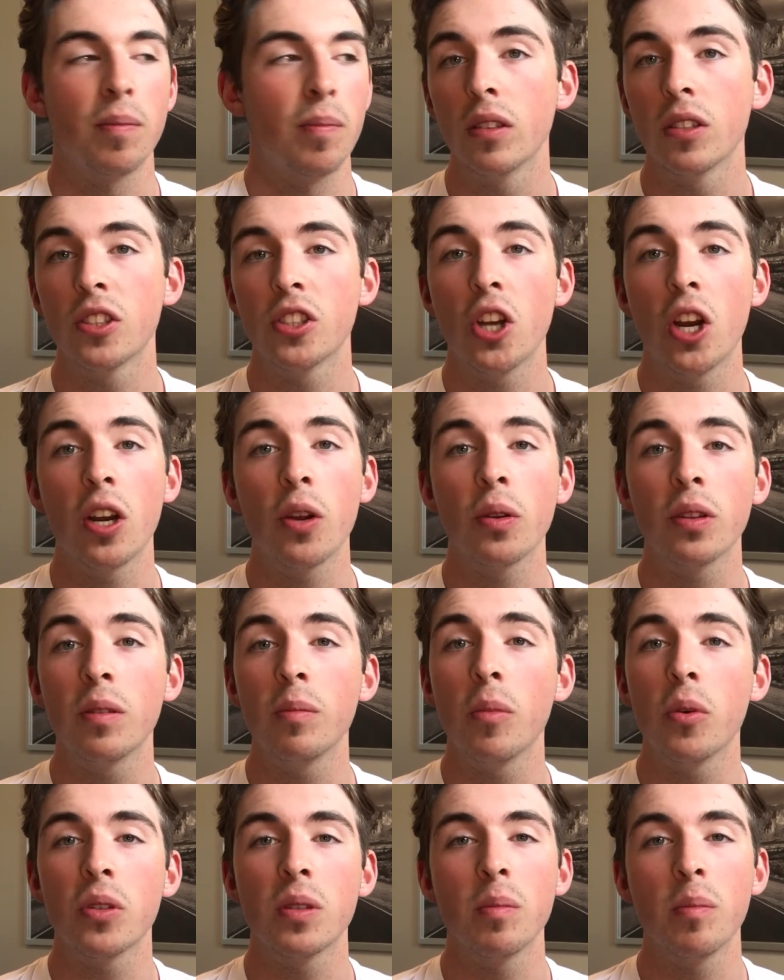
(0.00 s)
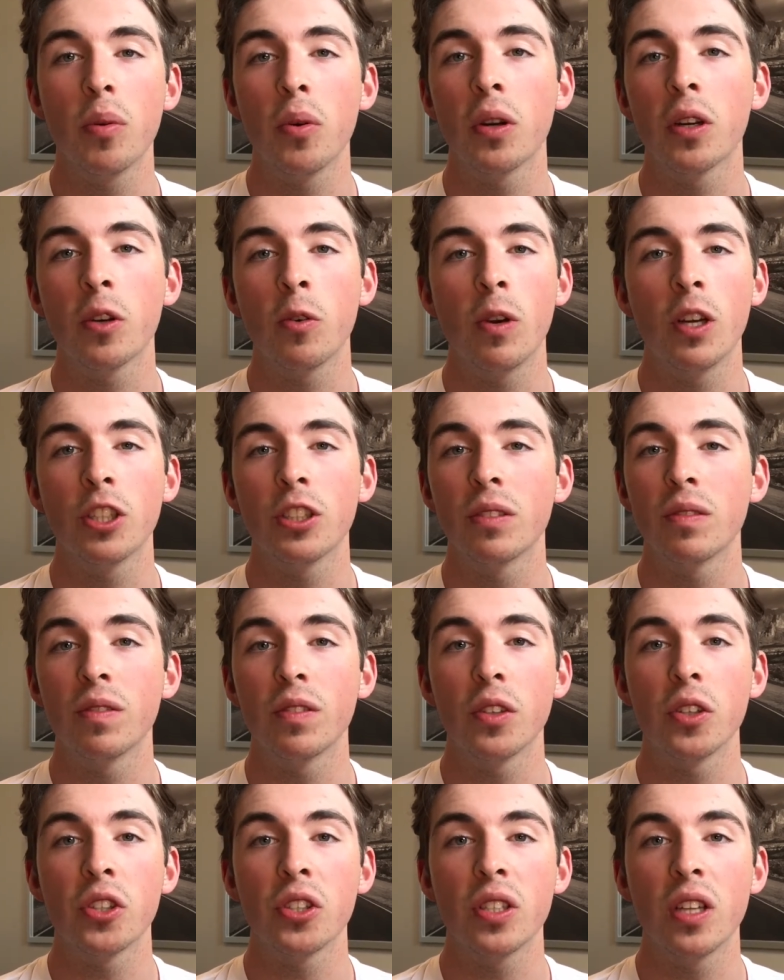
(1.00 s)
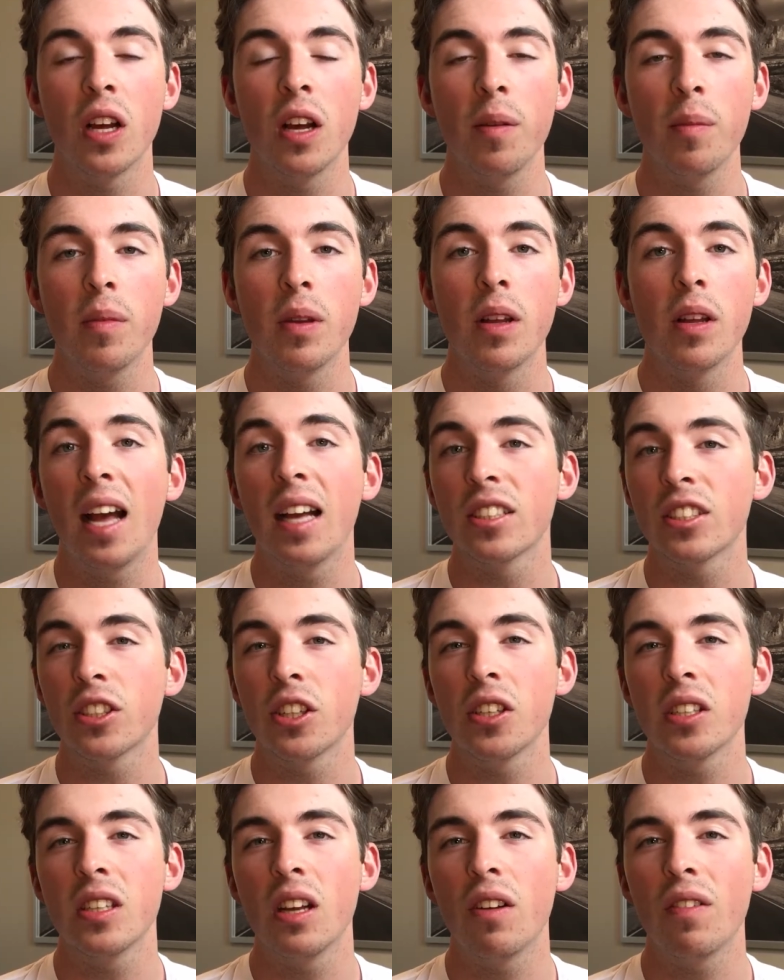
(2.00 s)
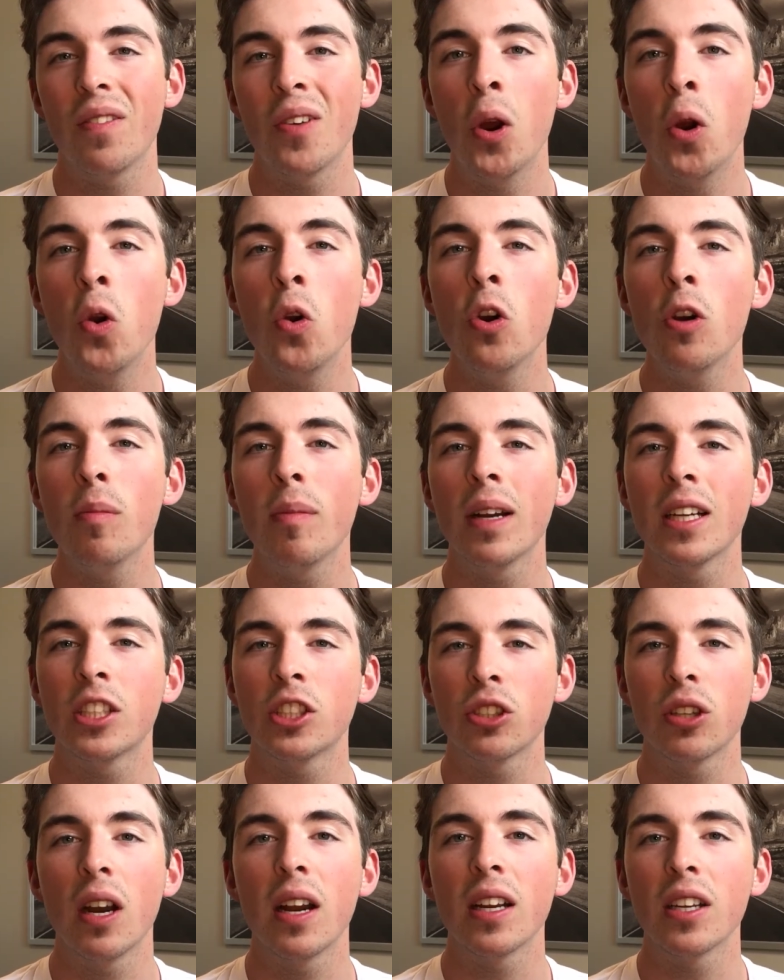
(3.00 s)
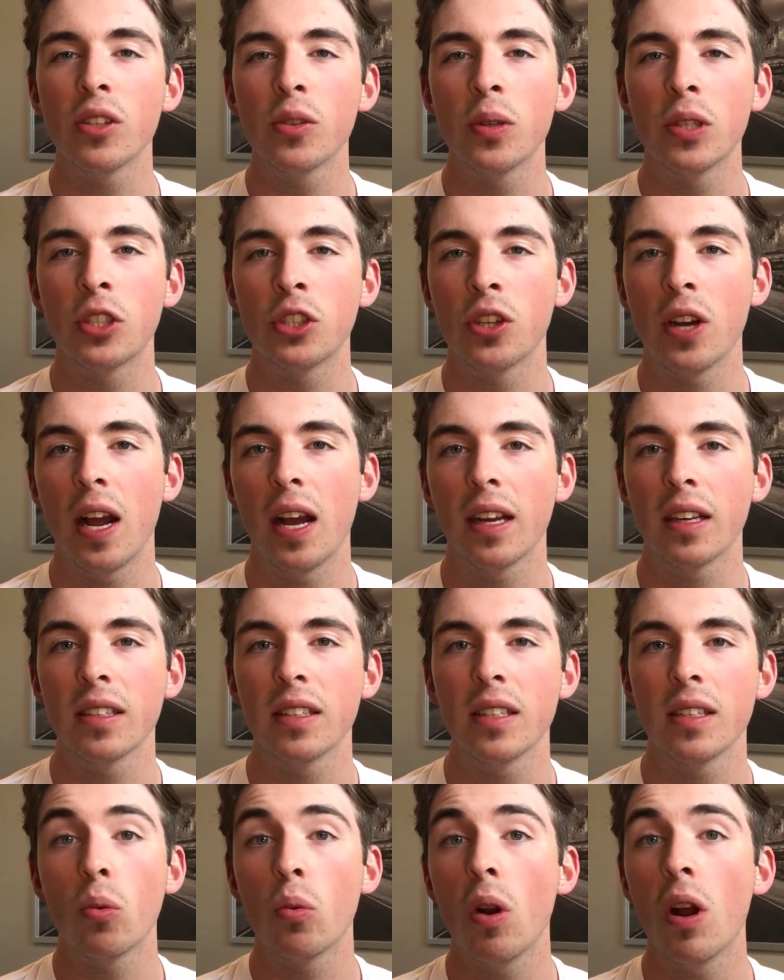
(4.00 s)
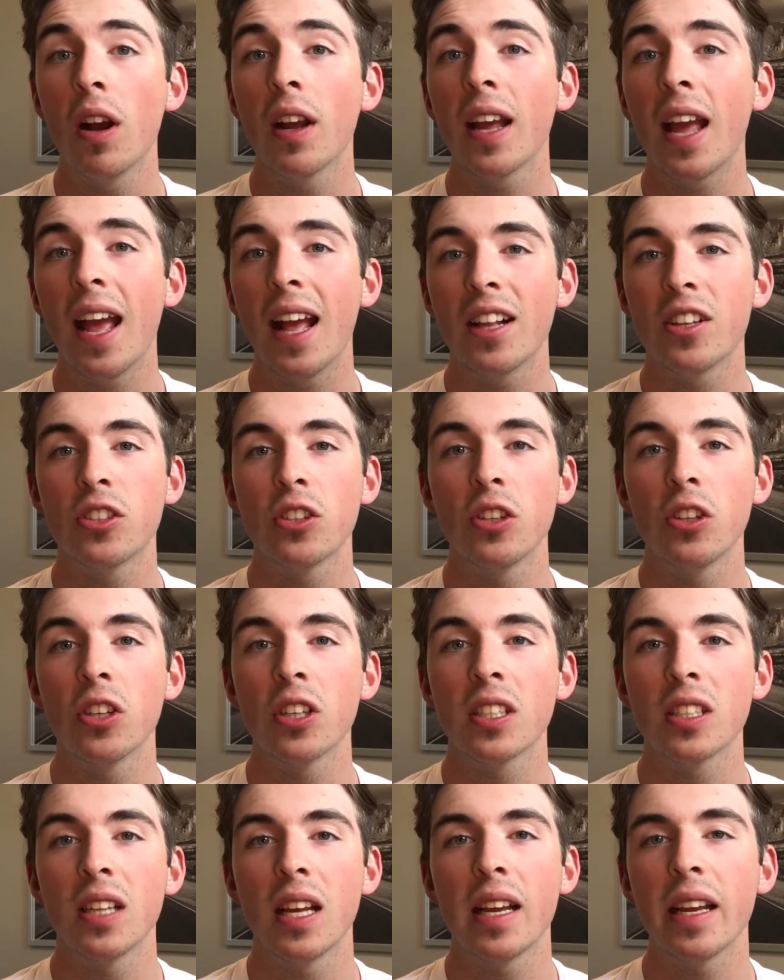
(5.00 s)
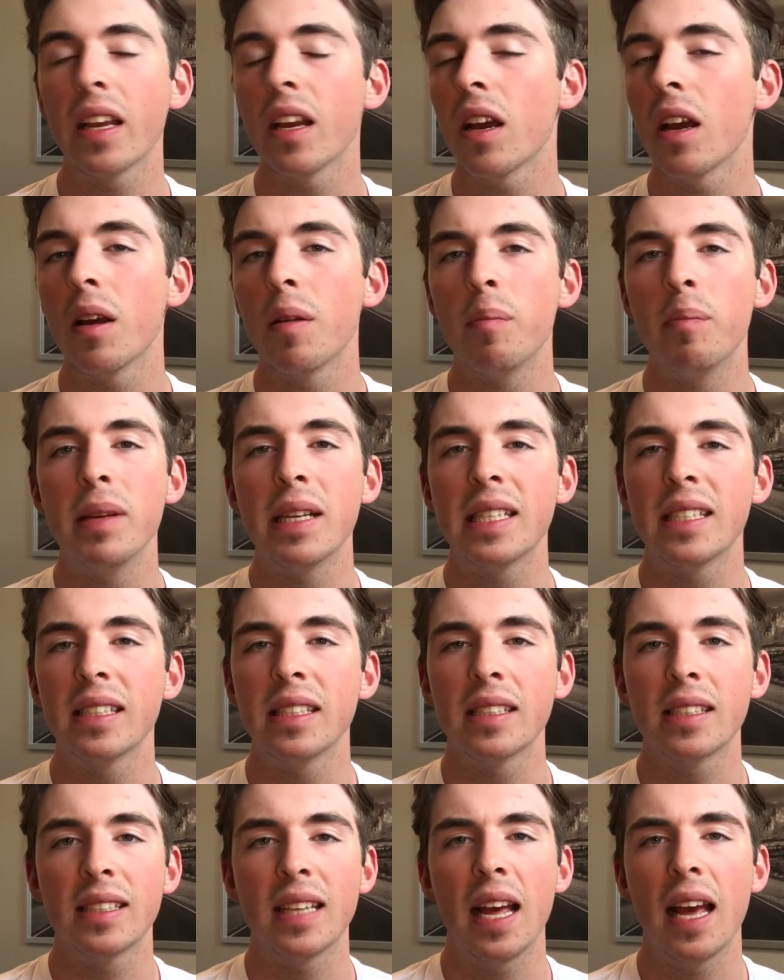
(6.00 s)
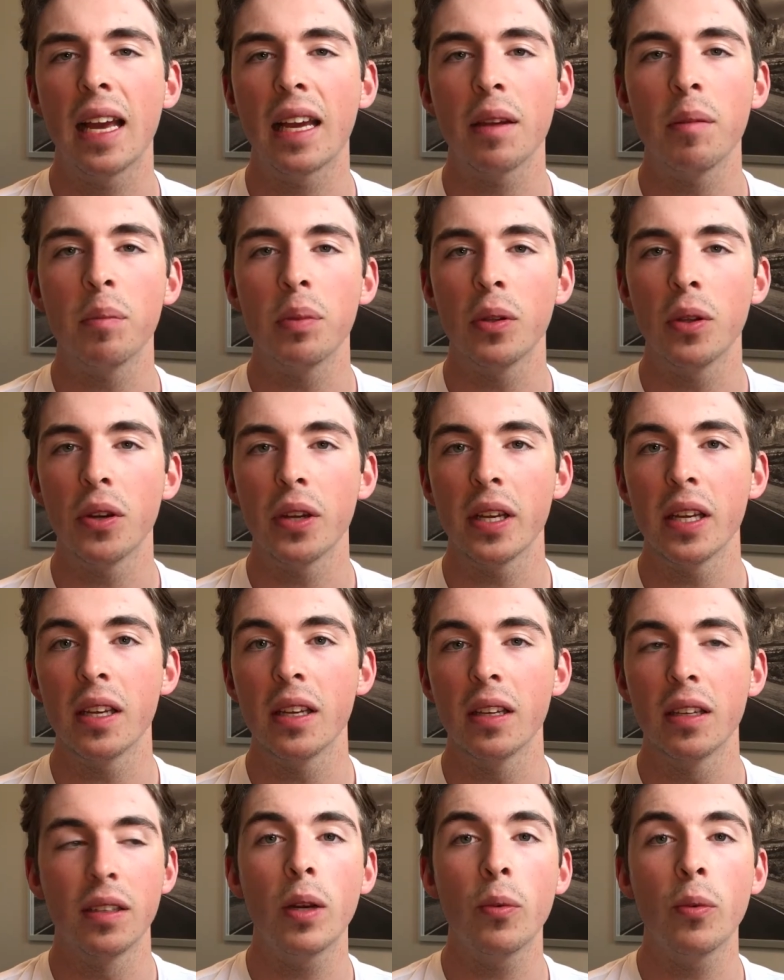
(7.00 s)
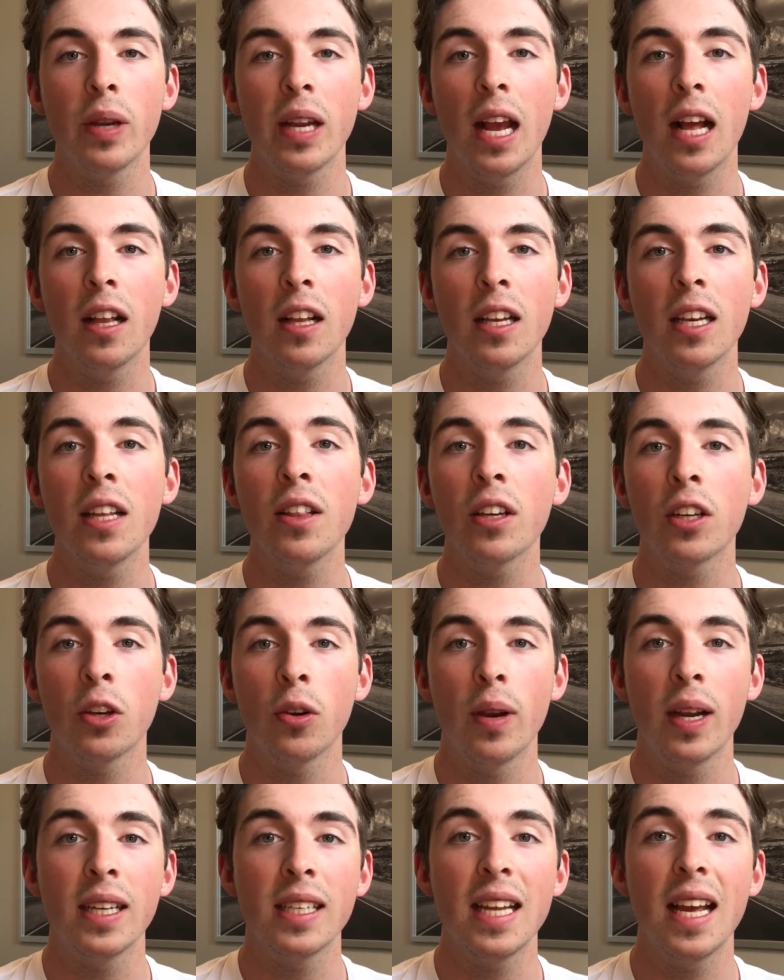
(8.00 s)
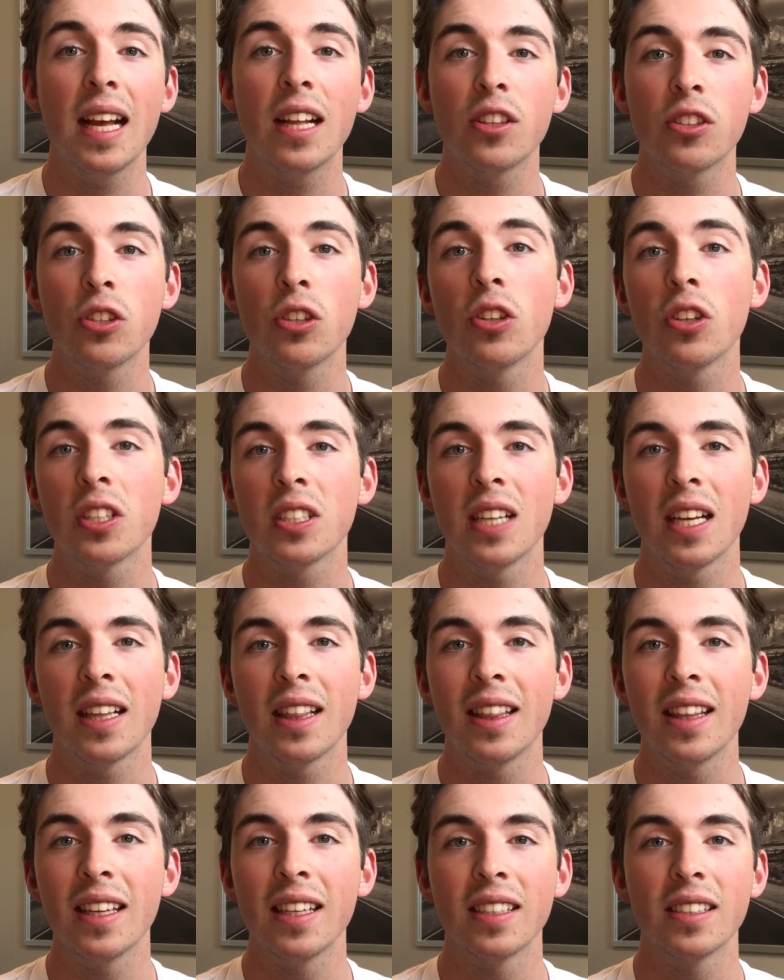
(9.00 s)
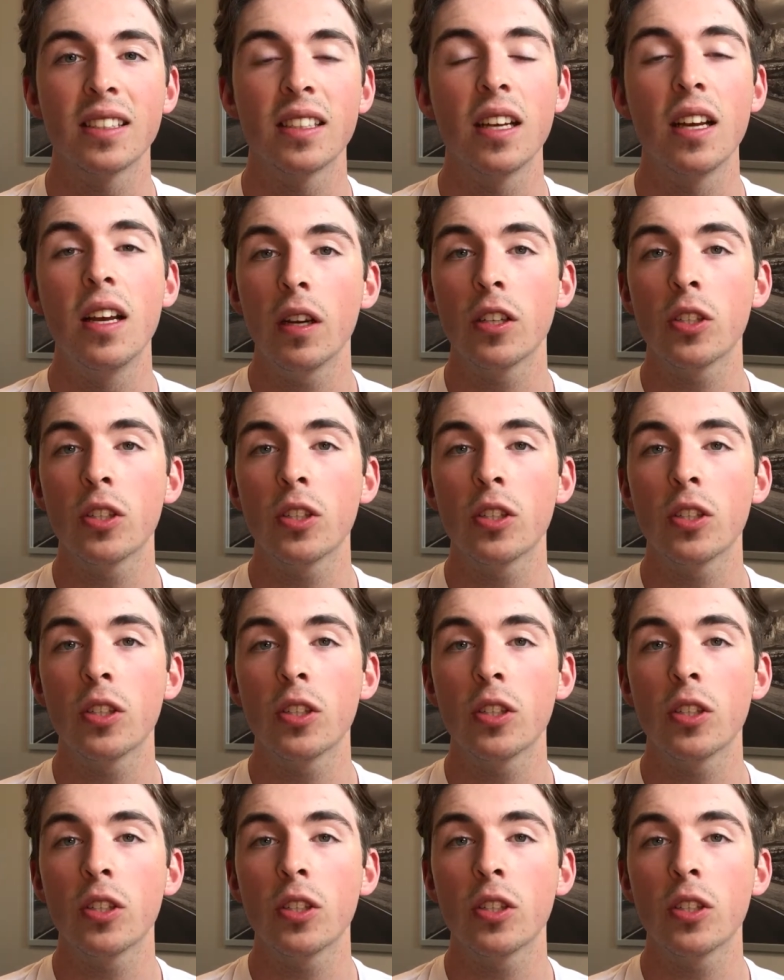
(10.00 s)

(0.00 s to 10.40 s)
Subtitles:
Starting with the most important question first up, ask yourself, who am I trying to attract? The wrong answer looks like a business tech employee, but in reality, the correct answer looks like this.